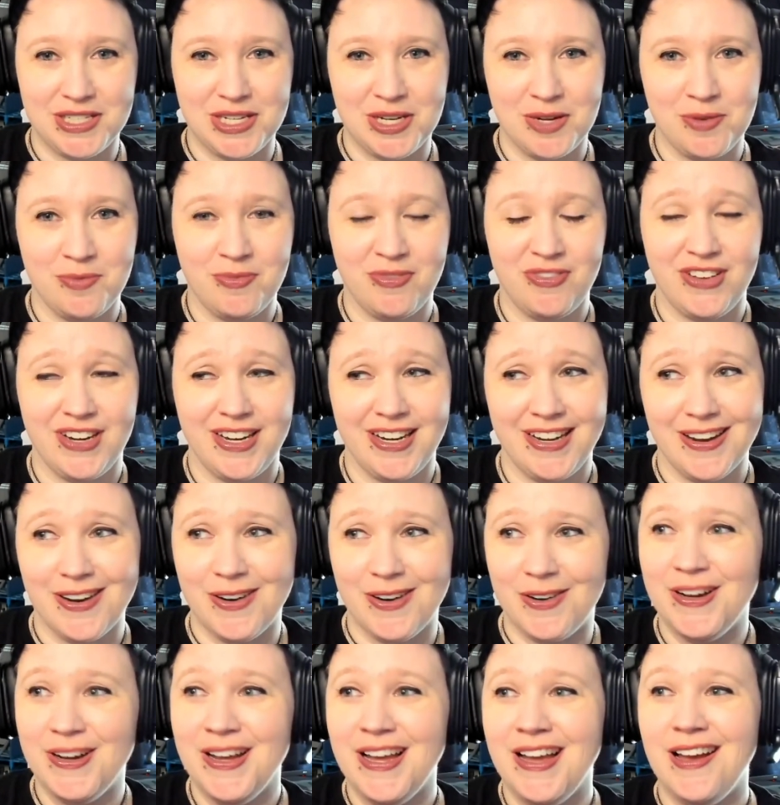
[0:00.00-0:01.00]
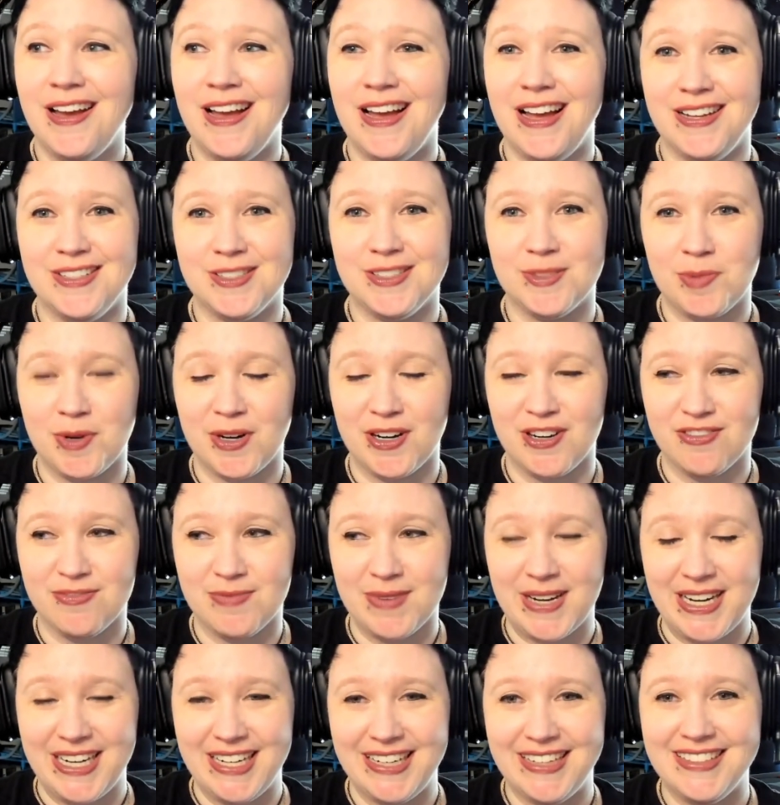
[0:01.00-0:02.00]
tube video as part of
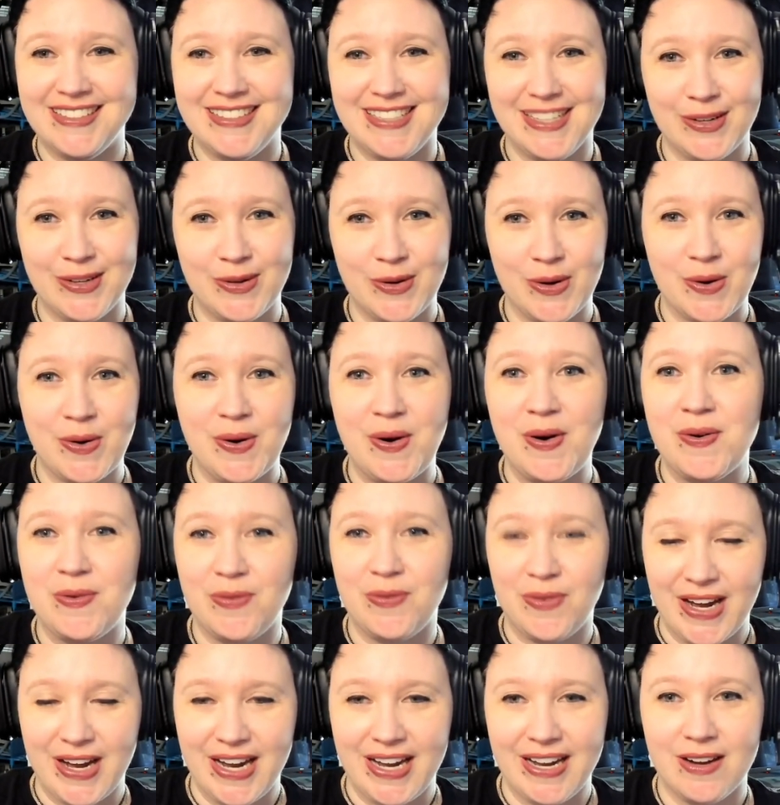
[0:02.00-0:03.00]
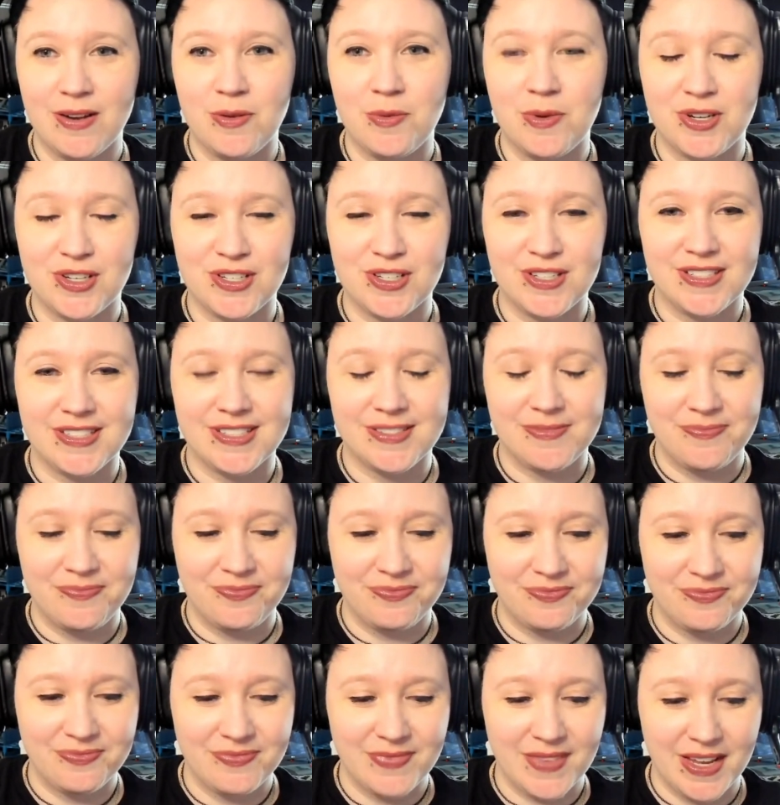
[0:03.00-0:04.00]
my tarot read, which is
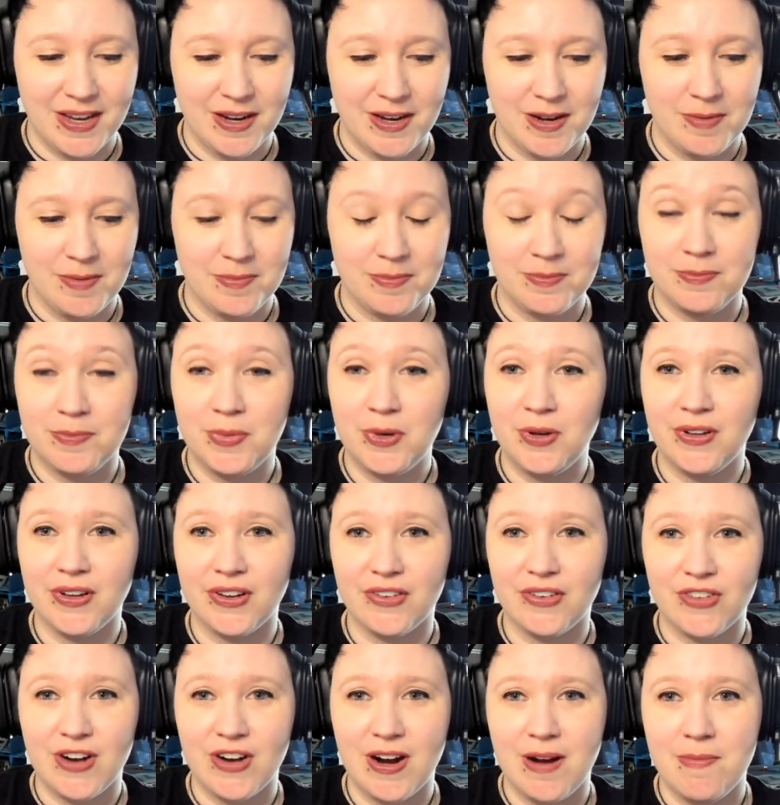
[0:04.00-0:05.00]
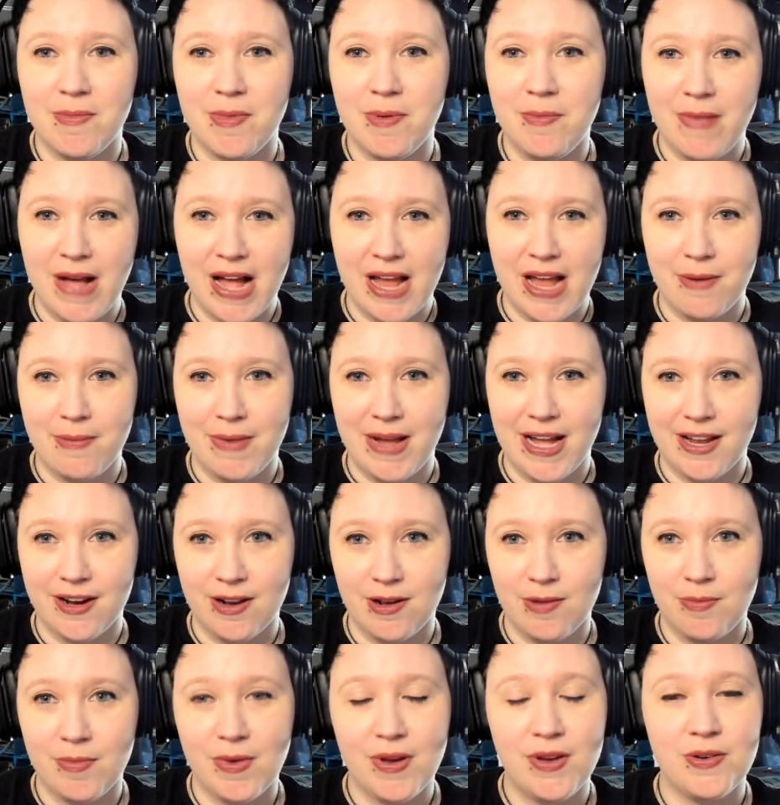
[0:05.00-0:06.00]
um, pulling from Madam
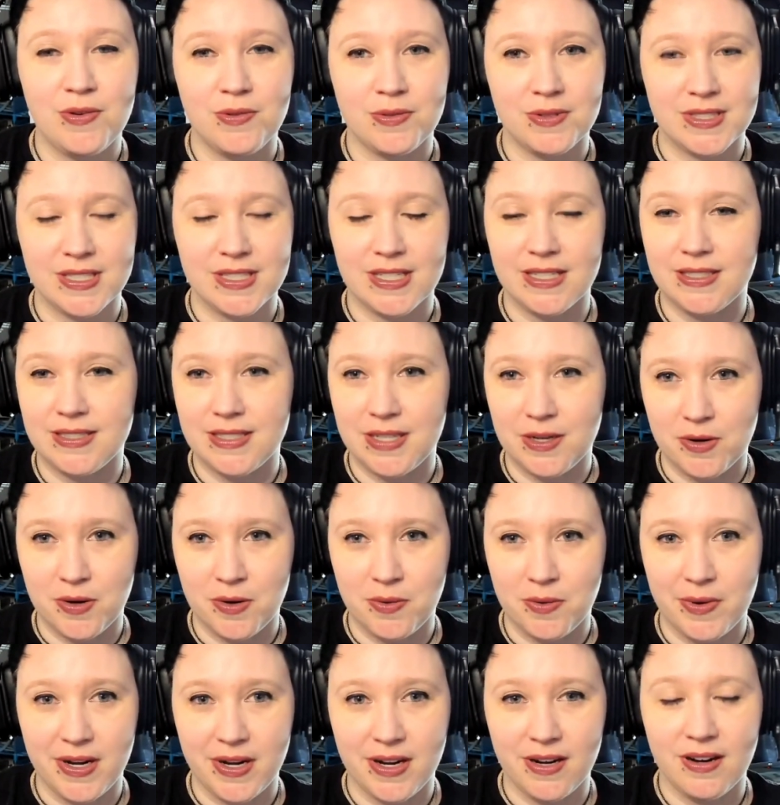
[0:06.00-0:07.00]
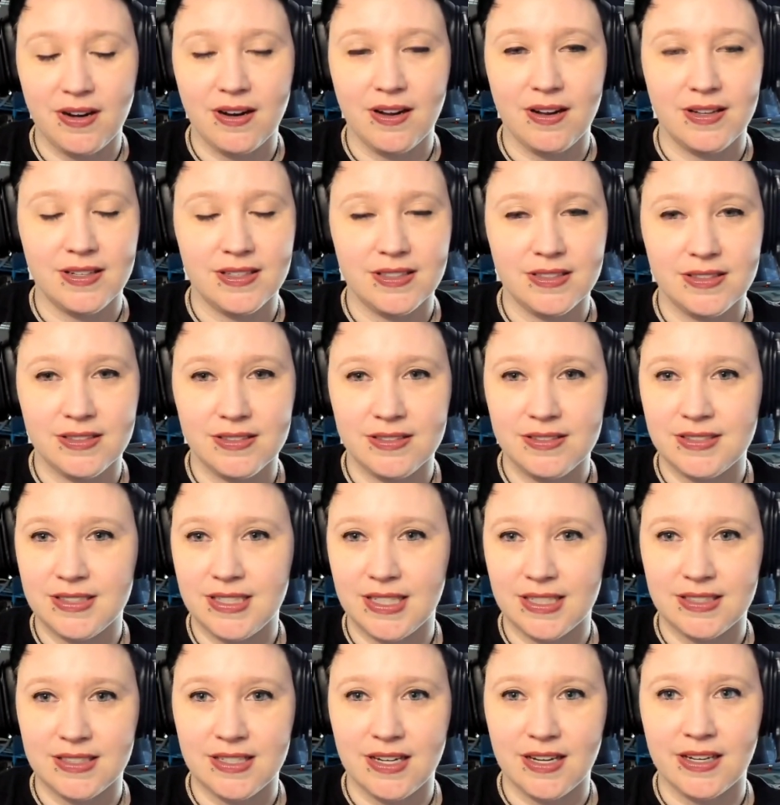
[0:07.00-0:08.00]
Adam, who was a tarot reader on
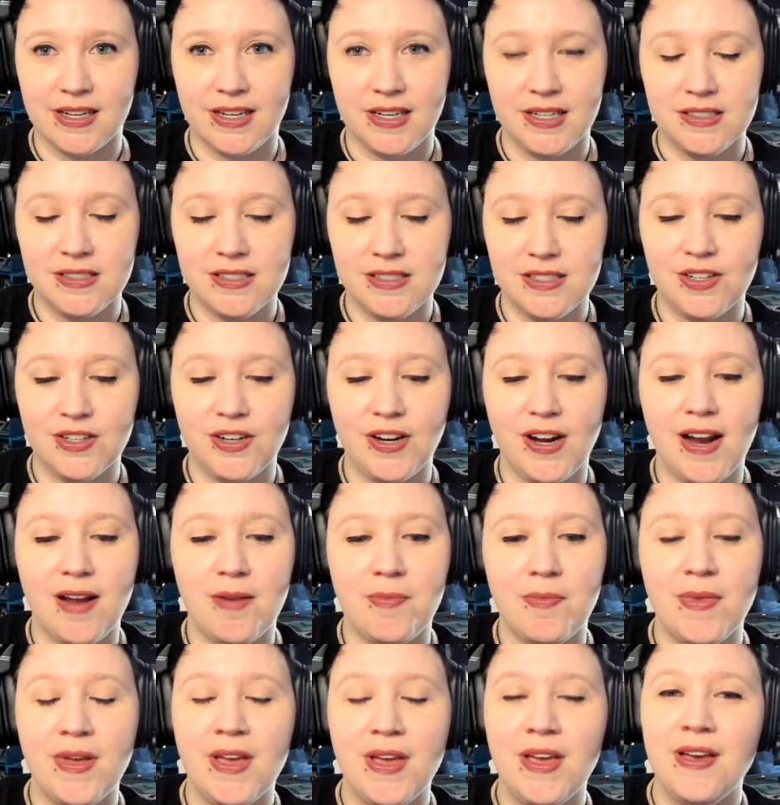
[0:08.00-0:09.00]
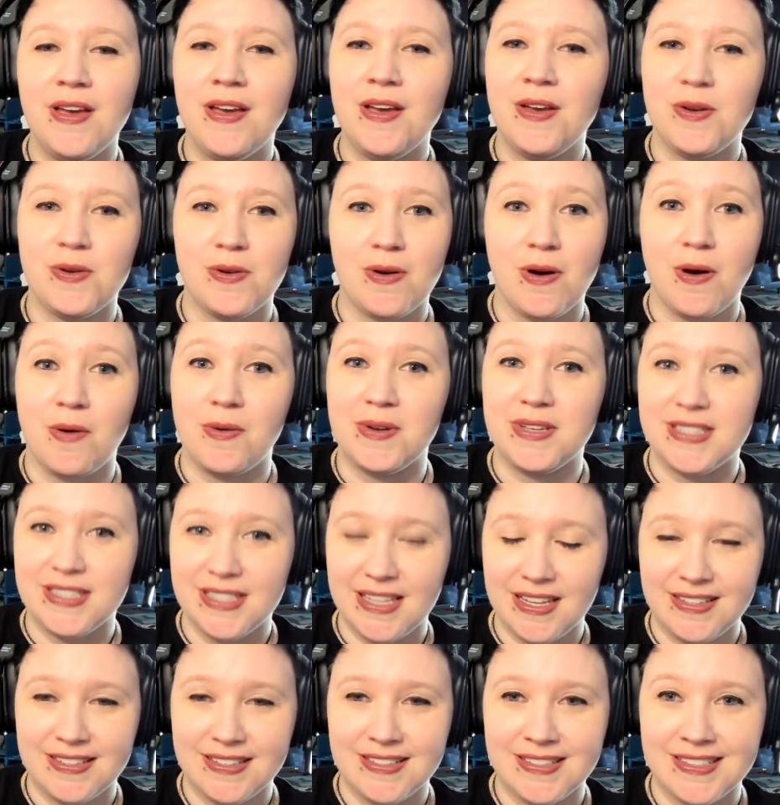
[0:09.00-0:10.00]
TikTok and Instagram, who always
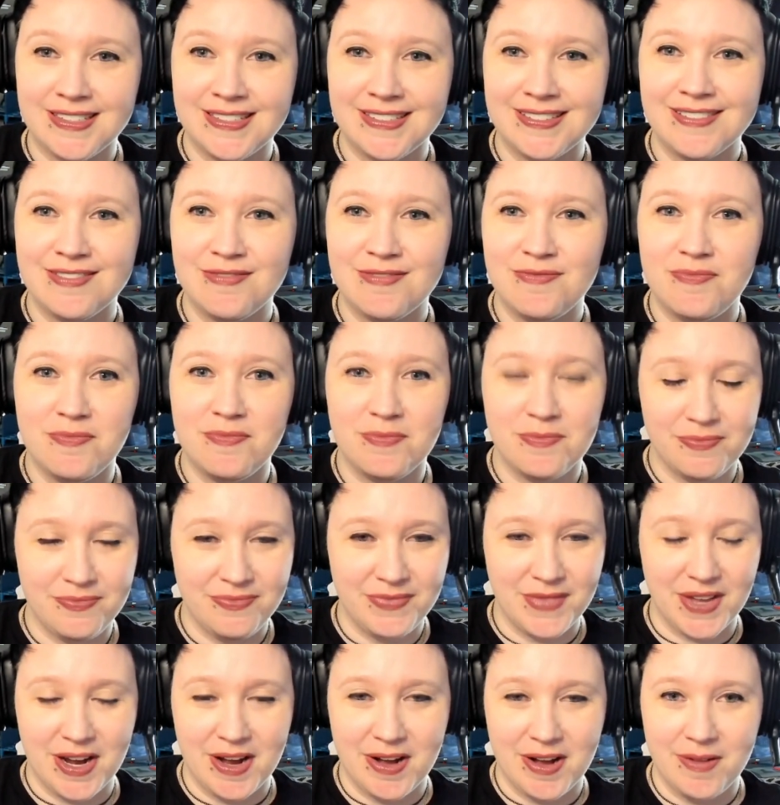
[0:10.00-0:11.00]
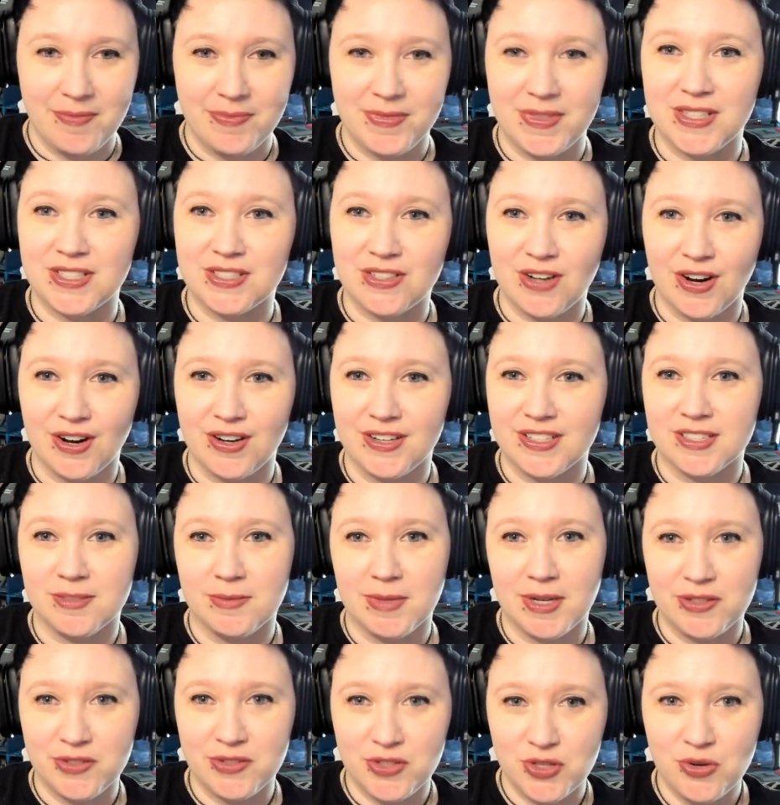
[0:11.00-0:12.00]
says um, this card is
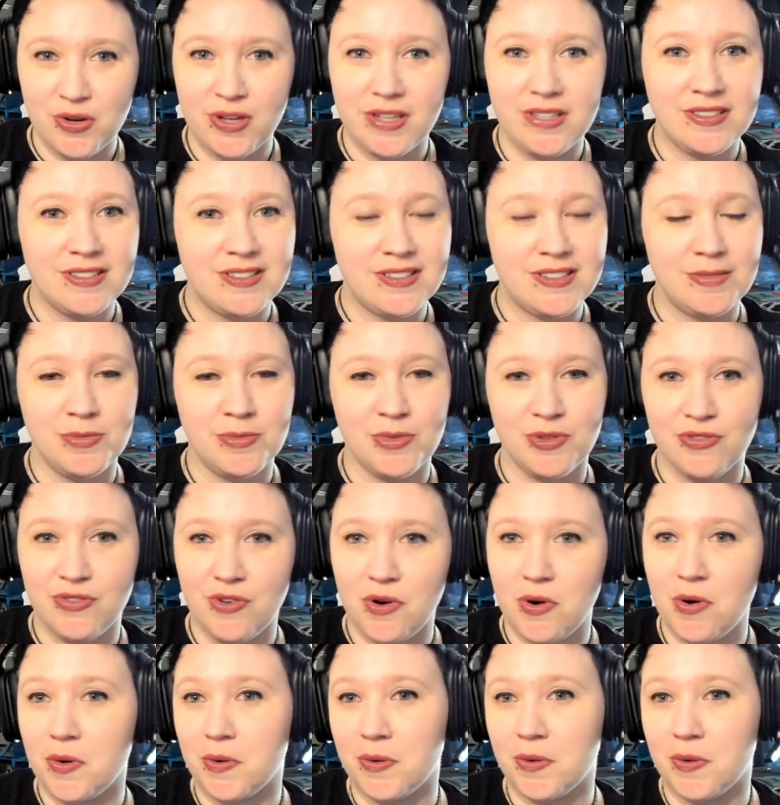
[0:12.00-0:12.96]
about choice move forward